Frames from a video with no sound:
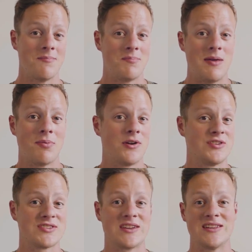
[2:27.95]
people are
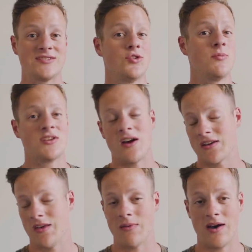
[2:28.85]
just going to assume you're
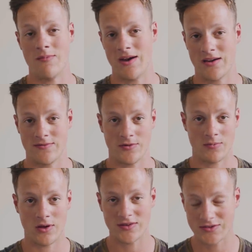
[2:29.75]
talking about American football.